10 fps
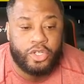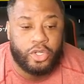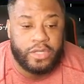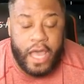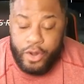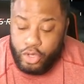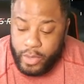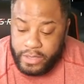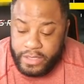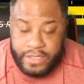your lateral
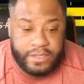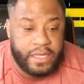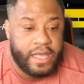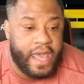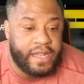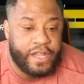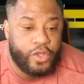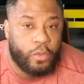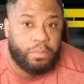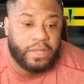quickness, and then
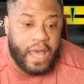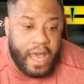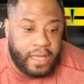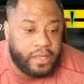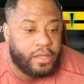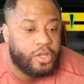your block,